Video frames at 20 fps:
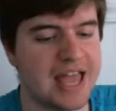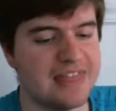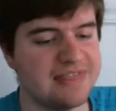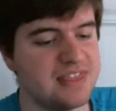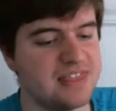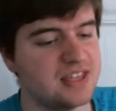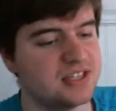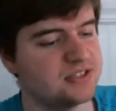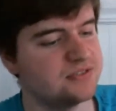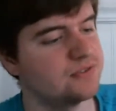
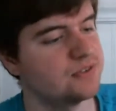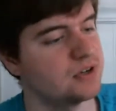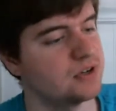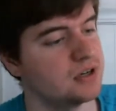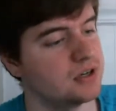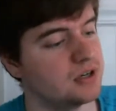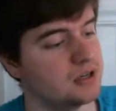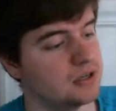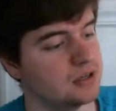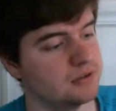Had this
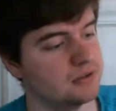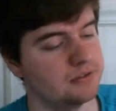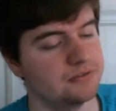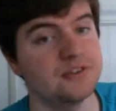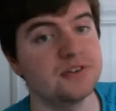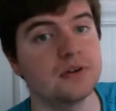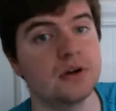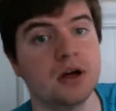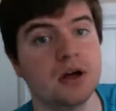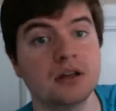for
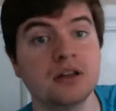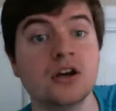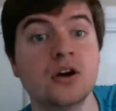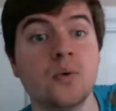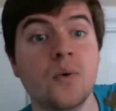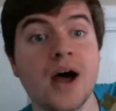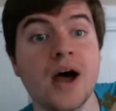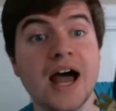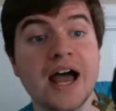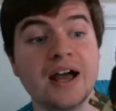a
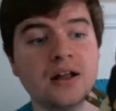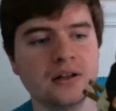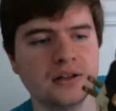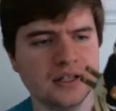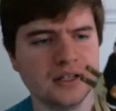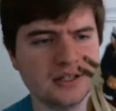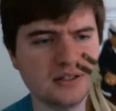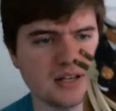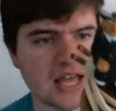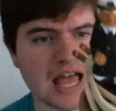little while,
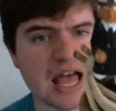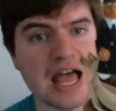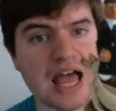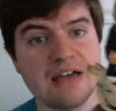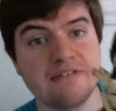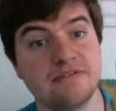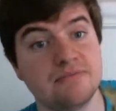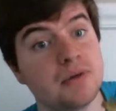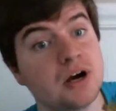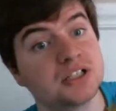and
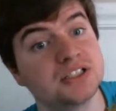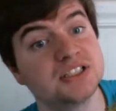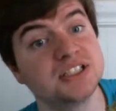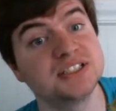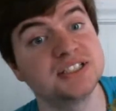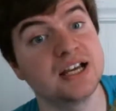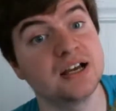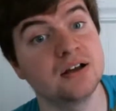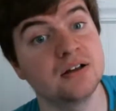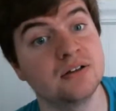I've marked it
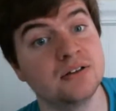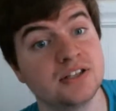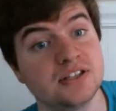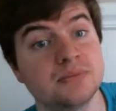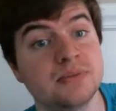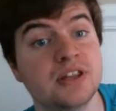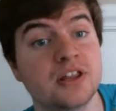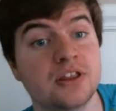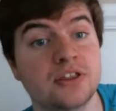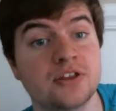down. This
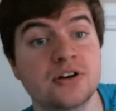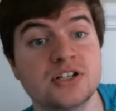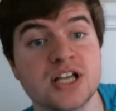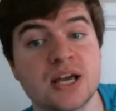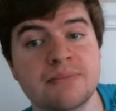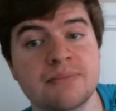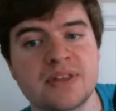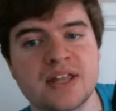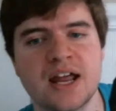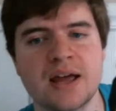will be the third
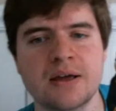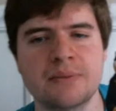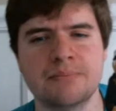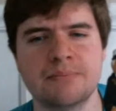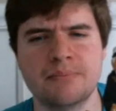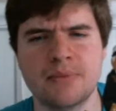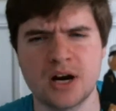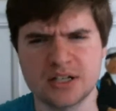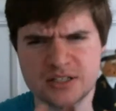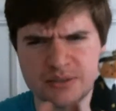time that I
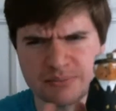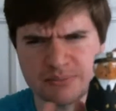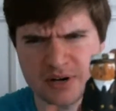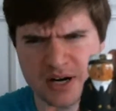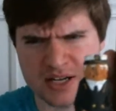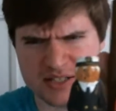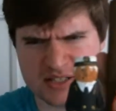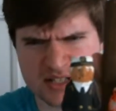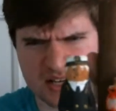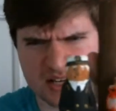marked the
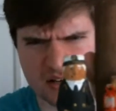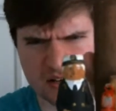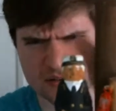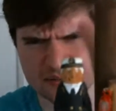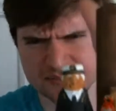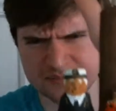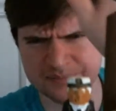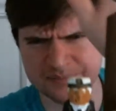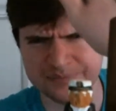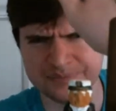price
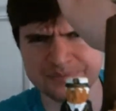down.